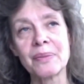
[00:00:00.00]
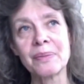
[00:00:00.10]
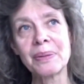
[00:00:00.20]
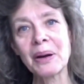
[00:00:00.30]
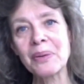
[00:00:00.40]

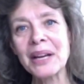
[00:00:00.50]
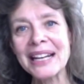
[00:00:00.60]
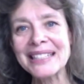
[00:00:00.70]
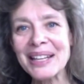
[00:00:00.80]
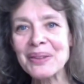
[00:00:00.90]
But what
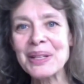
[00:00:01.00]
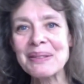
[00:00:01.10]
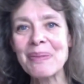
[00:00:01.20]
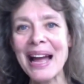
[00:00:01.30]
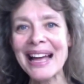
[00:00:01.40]
I did
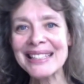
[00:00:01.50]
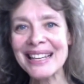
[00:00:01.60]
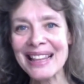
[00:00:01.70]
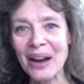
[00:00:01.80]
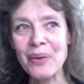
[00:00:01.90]
was, by
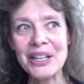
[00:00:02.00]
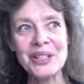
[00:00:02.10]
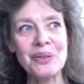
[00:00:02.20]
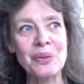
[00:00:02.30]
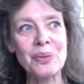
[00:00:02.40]
asking that
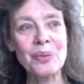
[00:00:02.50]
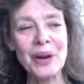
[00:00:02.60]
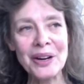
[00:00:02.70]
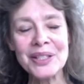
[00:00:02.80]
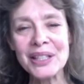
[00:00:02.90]
question,
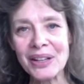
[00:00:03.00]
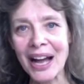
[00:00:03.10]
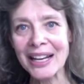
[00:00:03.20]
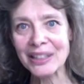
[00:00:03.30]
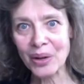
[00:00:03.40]
where's the
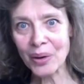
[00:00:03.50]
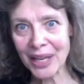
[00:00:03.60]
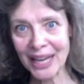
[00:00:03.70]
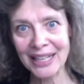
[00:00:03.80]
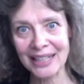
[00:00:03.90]
I
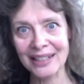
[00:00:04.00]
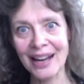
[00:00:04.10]
located?